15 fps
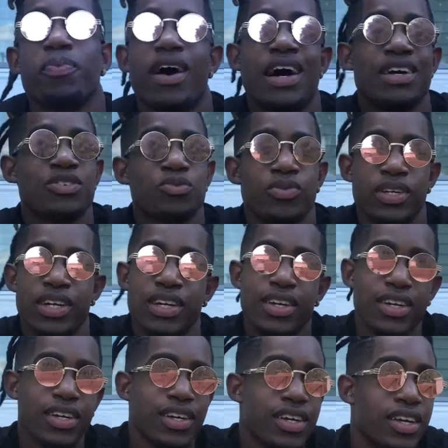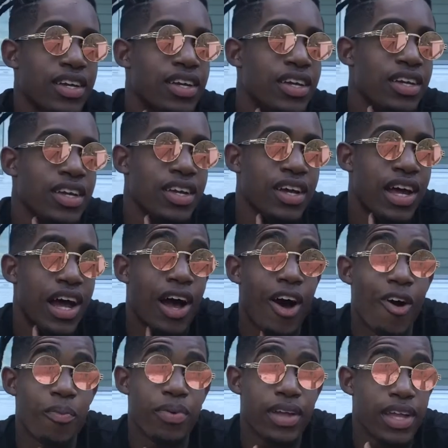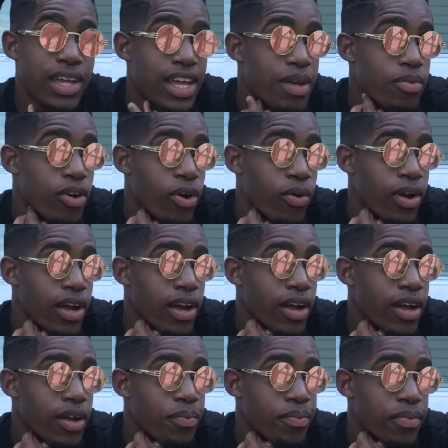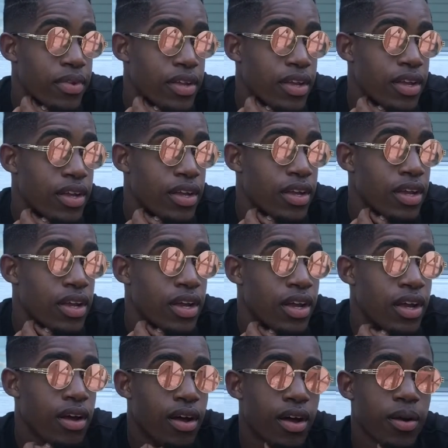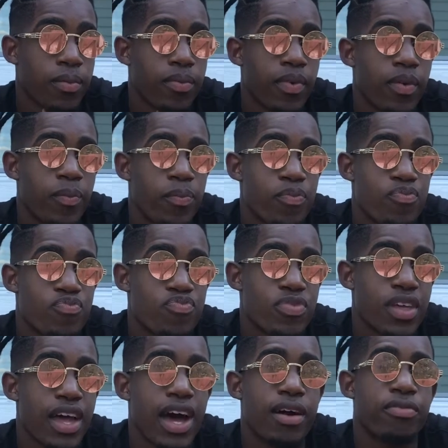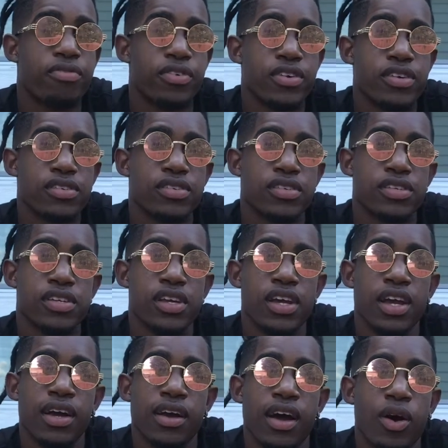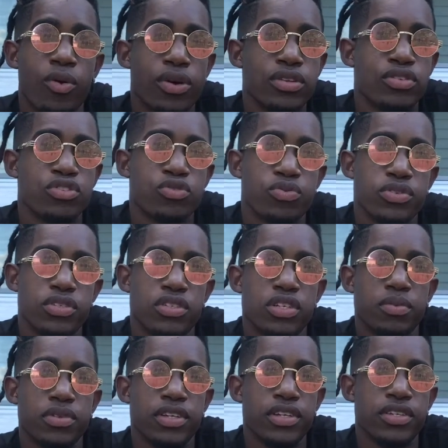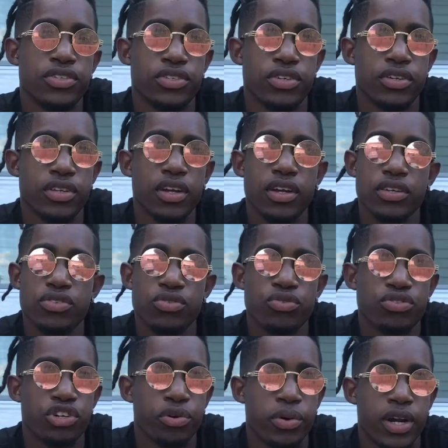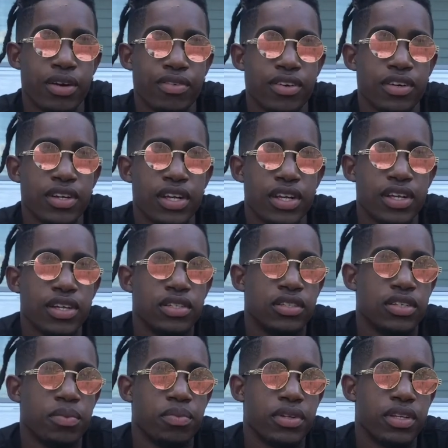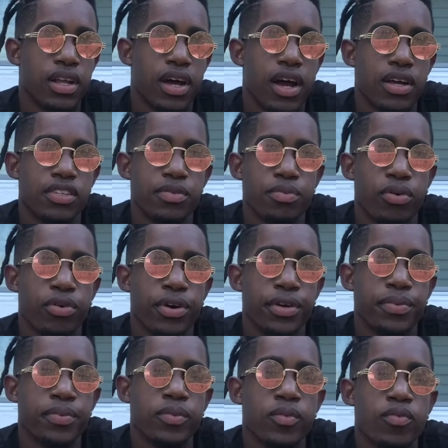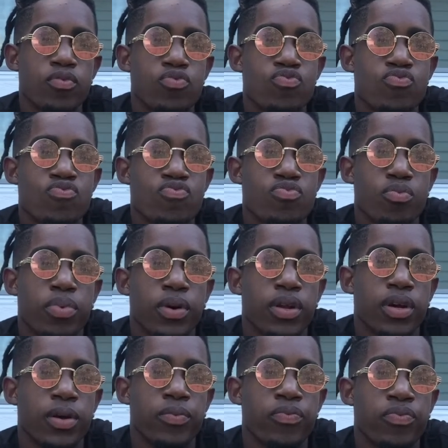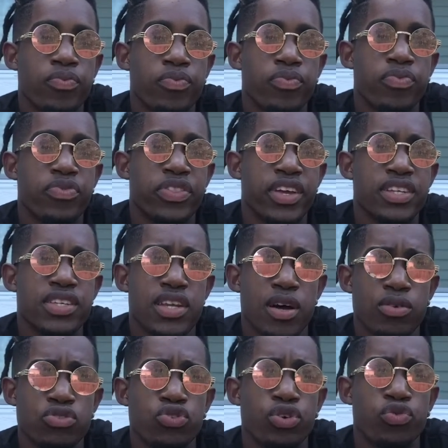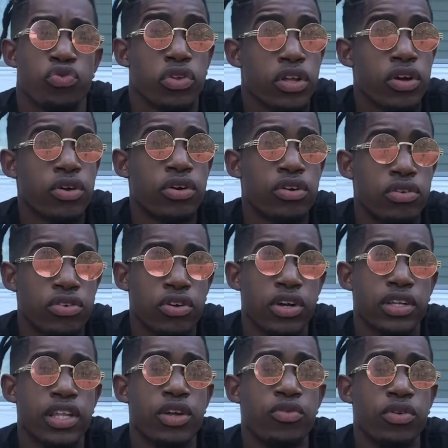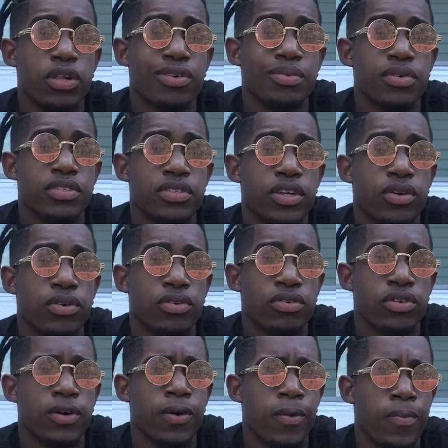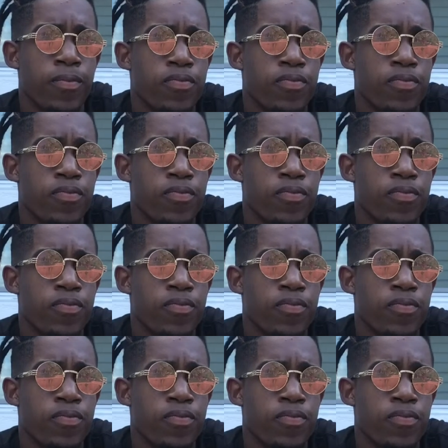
the past week, I hope it can keep going. At first, I wanted to switch to something easier, like sushi or whatever, something not as important. But they said I was doing really good on grill, like they really want me to stay on grill,